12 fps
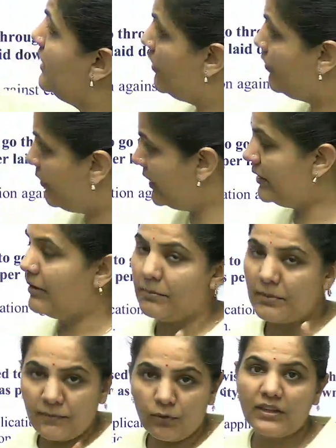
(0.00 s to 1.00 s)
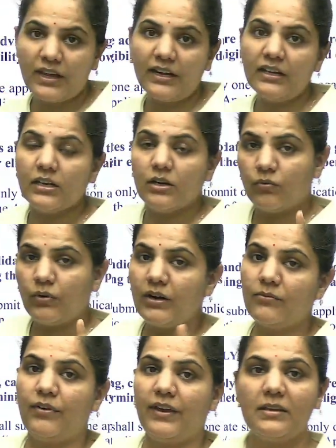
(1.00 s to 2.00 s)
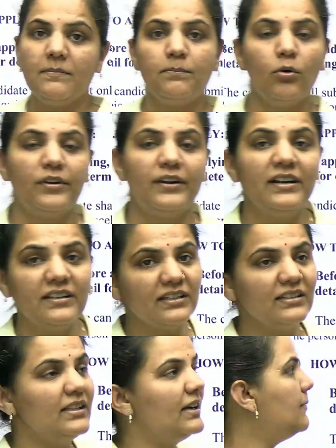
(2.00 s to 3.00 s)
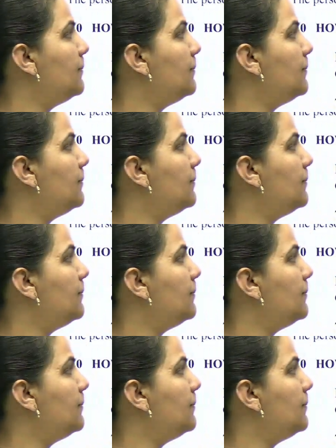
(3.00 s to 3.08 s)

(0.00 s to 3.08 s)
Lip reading: What before that, one very important thing, that the